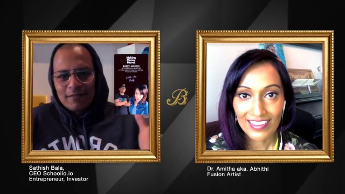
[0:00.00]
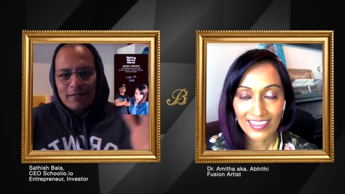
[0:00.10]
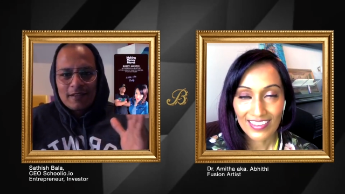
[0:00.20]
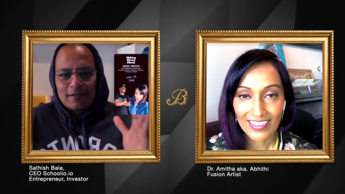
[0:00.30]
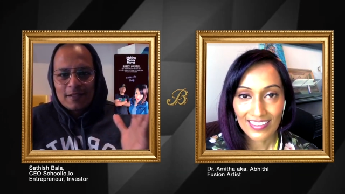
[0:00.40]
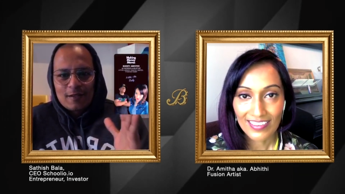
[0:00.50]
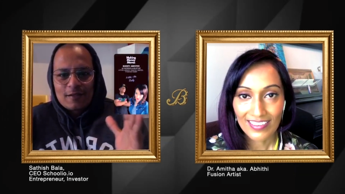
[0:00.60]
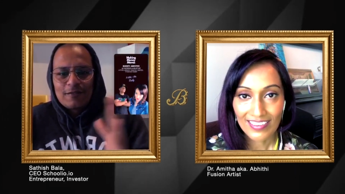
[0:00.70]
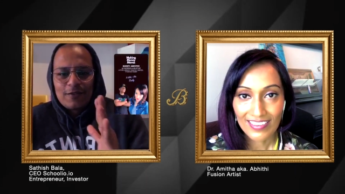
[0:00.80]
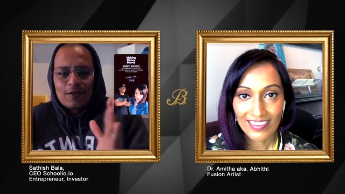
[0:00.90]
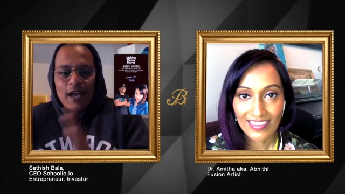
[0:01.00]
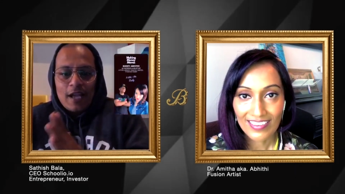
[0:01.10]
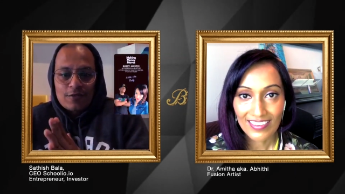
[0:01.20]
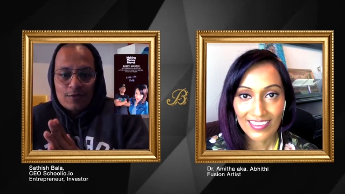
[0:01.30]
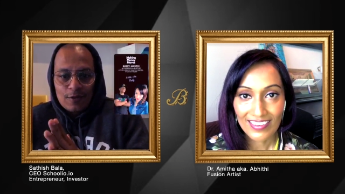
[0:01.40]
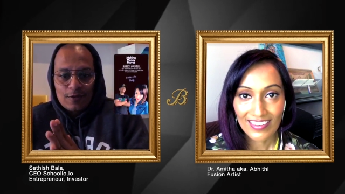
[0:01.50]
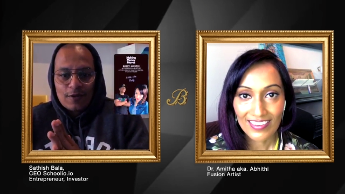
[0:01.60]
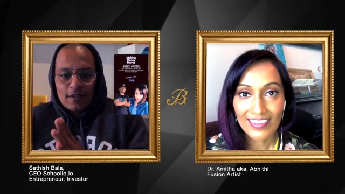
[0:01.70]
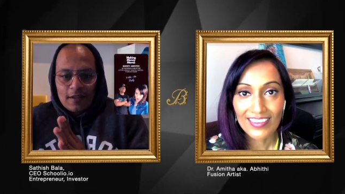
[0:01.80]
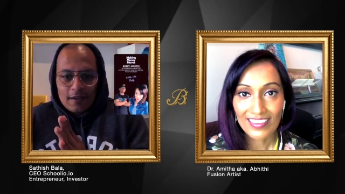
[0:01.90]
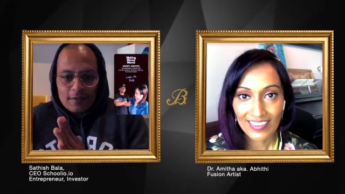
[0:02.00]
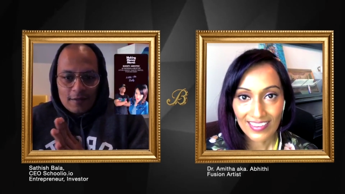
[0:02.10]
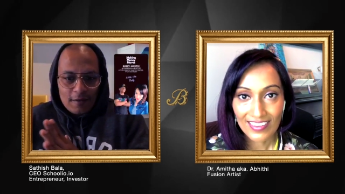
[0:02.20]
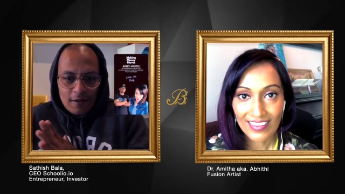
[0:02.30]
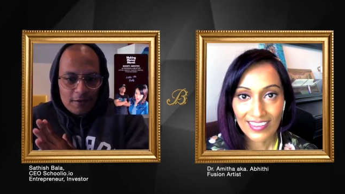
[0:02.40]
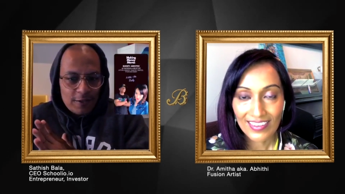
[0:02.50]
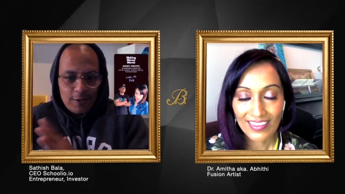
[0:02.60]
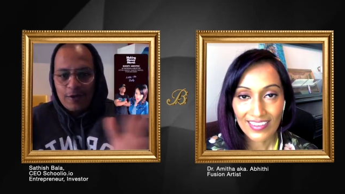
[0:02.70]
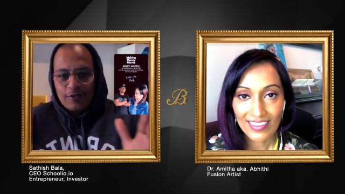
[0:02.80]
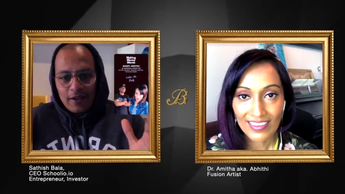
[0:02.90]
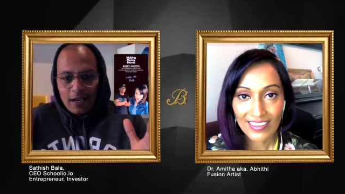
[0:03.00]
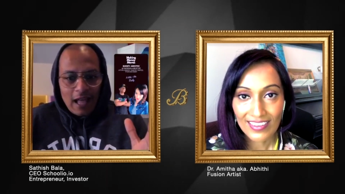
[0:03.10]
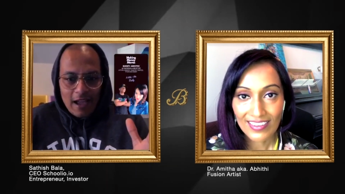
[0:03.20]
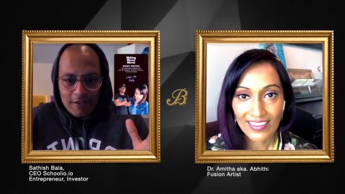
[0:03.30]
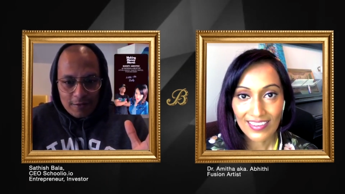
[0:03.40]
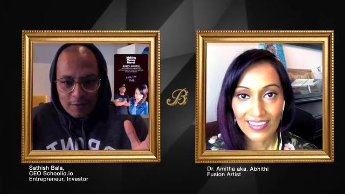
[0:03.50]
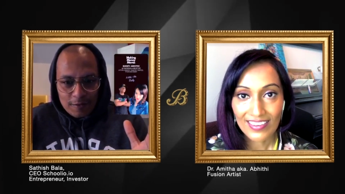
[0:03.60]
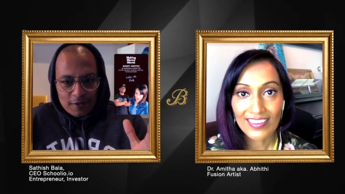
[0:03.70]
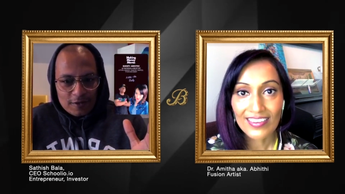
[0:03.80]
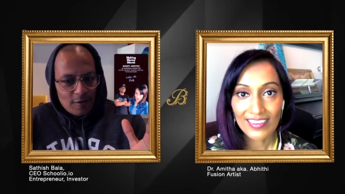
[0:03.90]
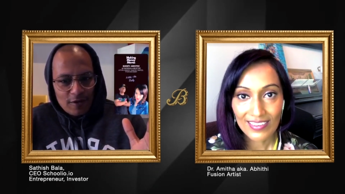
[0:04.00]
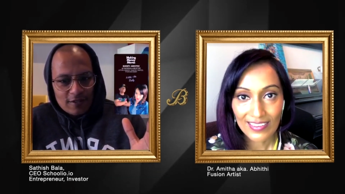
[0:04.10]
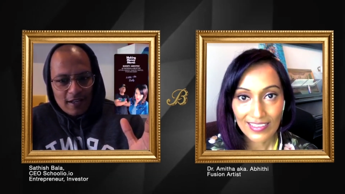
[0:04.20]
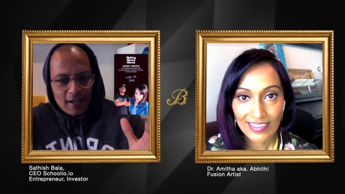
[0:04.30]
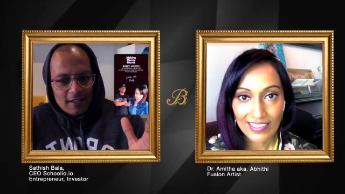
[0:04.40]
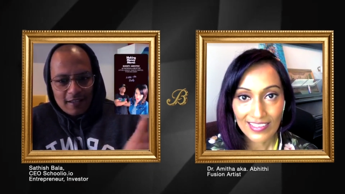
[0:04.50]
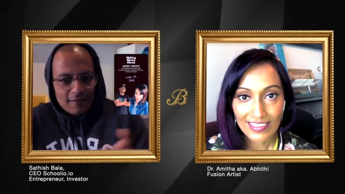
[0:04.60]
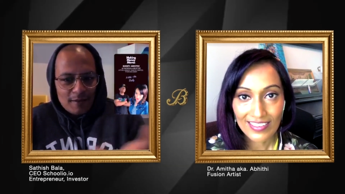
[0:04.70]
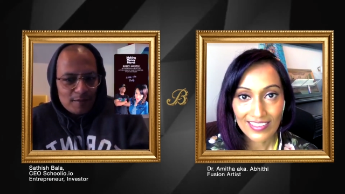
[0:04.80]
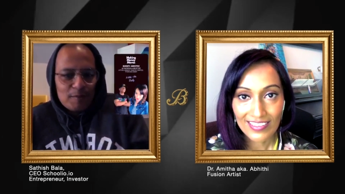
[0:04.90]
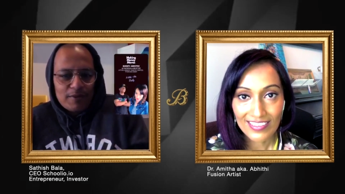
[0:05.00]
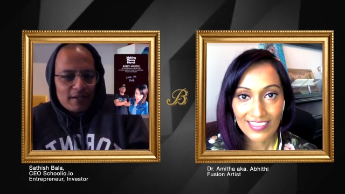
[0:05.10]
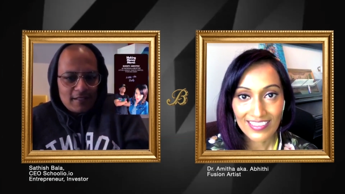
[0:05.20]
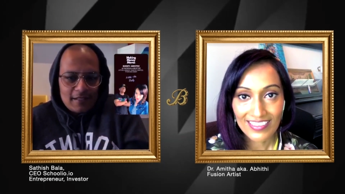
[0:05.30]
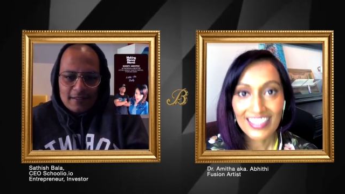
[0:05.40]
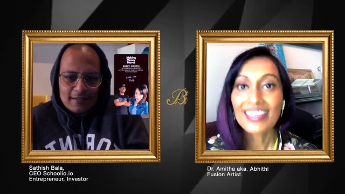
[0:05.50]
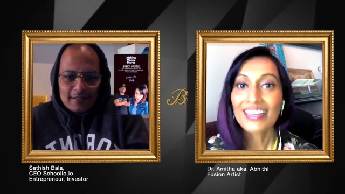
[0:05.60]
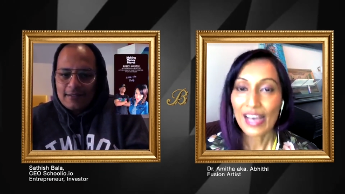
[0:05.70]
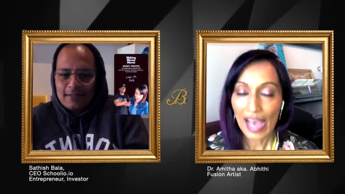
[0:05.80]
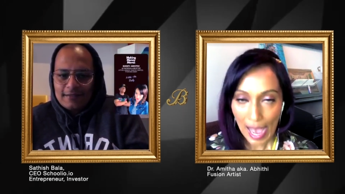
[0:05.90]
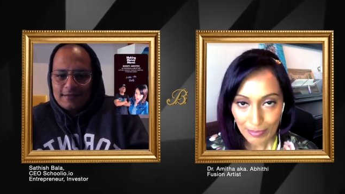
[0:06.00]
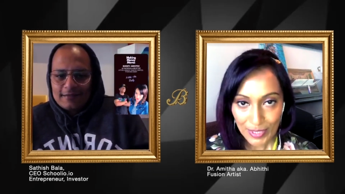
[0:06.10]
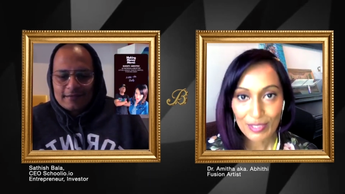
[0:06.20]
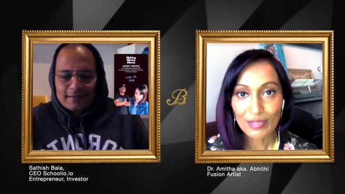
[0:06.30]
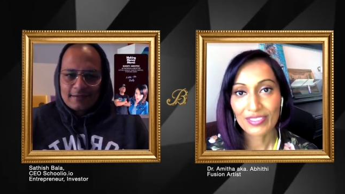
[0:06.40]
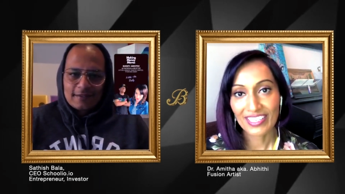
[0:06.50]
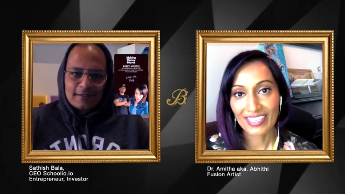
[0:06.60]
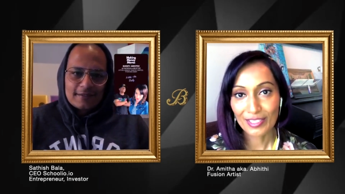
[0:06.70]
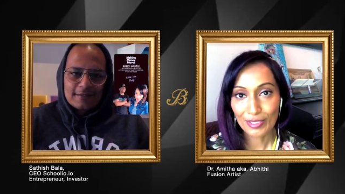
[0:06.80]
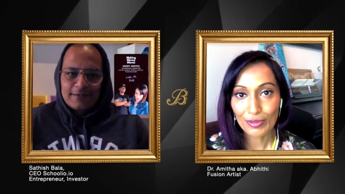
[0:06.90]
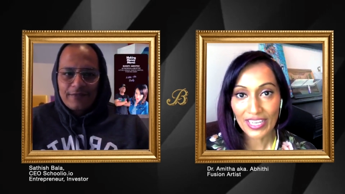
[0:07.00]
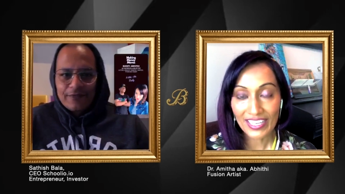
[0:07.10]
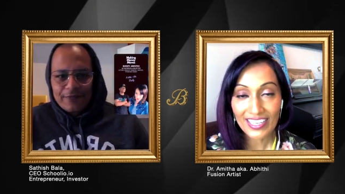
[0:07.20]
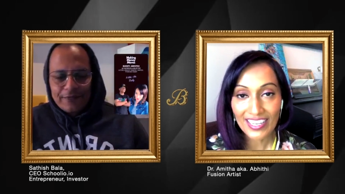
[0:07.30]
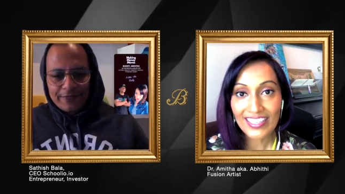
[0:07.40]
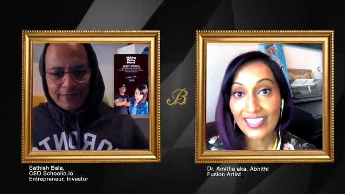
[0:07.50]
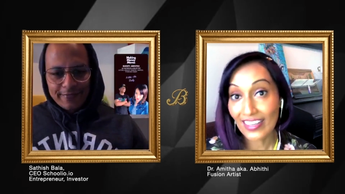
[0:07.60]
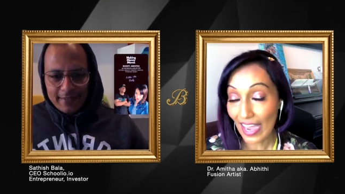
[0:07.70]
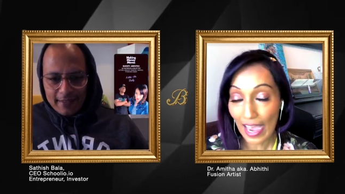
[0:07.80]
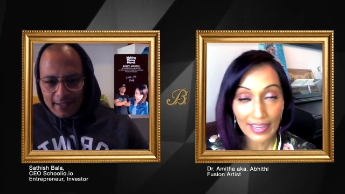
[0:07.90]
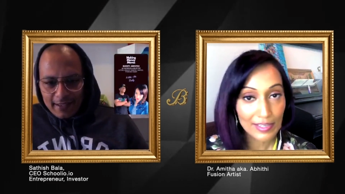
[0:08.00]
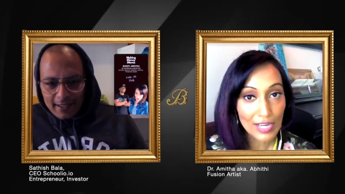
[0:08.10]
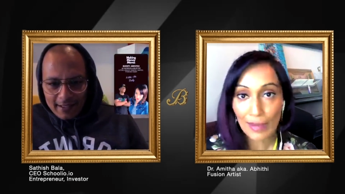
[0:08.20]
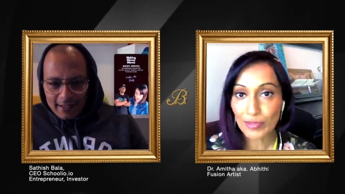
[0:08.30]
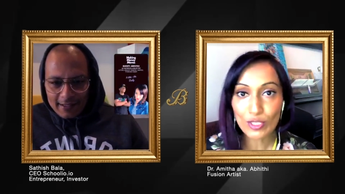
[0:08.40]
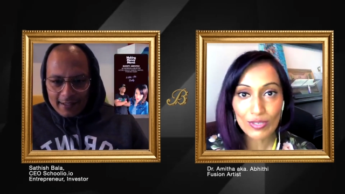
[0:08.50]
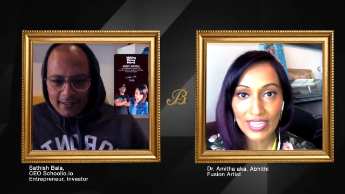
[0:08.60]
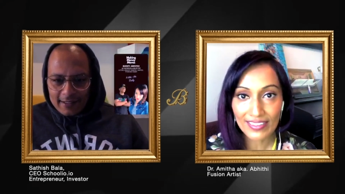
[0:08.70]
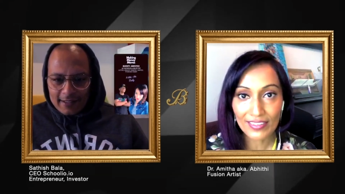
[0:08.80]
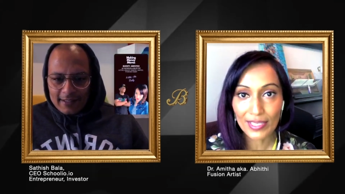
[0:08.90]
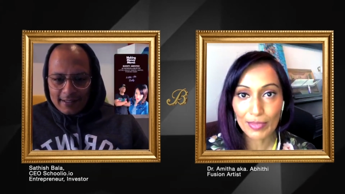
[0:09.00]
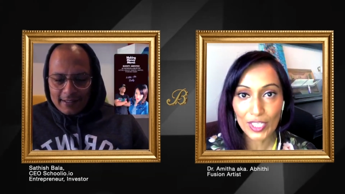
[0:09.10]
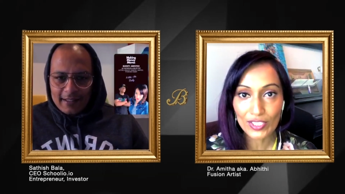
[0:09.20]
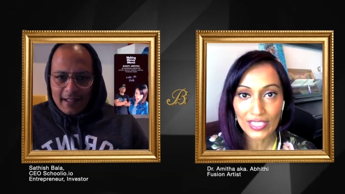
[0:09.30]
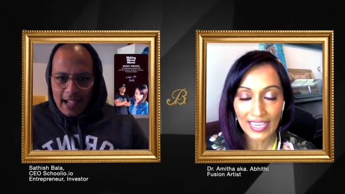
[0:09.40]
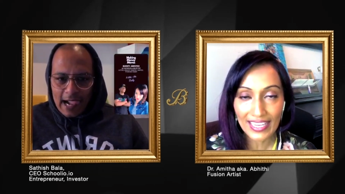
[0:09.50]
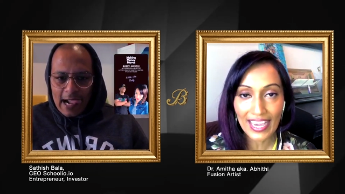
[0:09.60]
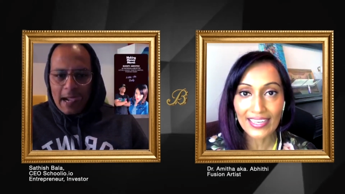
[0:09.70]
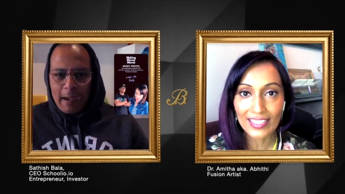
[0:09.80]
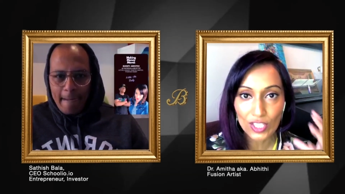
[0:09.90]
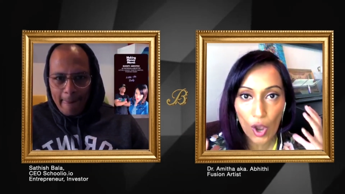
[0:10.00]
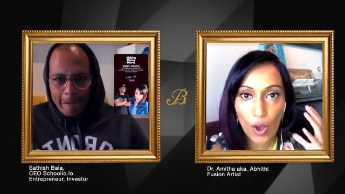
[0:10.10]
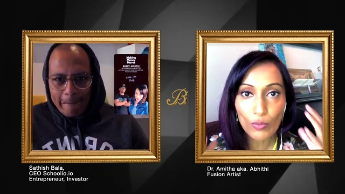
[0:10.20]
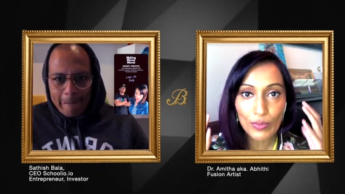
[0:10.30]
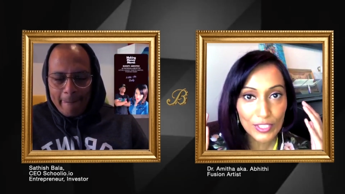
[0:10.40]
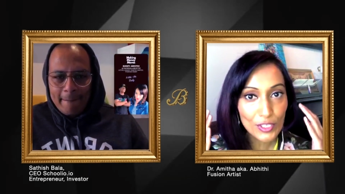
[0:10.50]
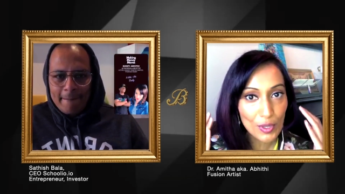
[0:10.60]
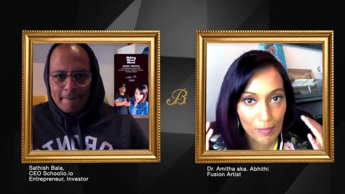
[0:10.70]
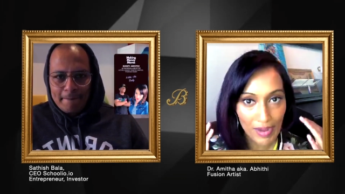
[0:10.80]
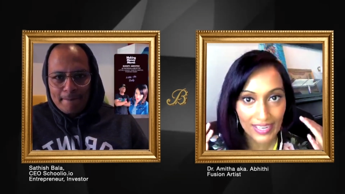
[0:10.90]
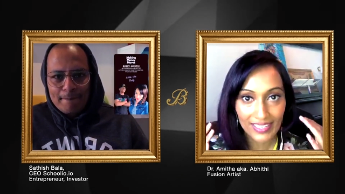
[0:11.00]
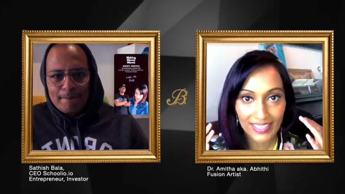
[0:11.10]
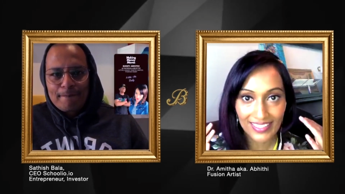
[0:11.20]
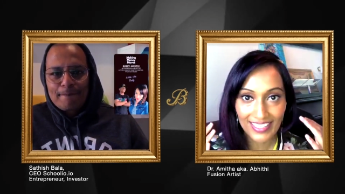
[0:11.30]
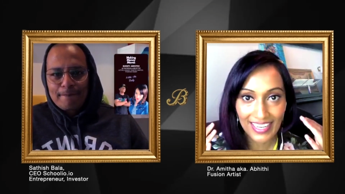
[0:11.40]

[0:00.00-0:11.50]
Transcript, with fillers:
Speaker 1: it doesn't feel natural because a third of our life we're t- kind of given a blueprint.
Speaker 2: Absolutely. So it, it I absolutely agree because again, it's all within your mind in the end